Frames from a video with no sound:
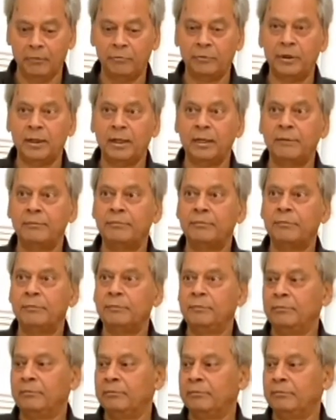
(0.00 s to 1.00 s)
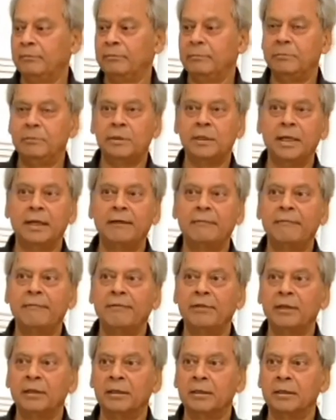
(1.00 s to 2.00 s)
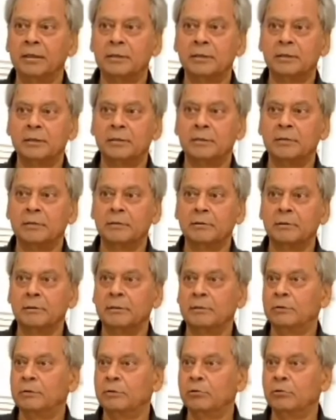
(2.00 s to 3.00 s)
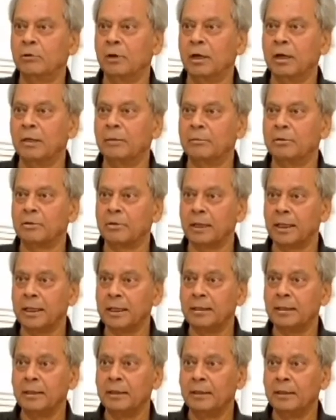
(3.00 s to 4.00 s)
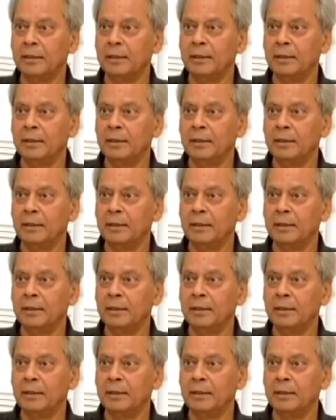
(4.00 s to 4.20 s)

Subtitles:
we have 10 fingers, 2 arms, right?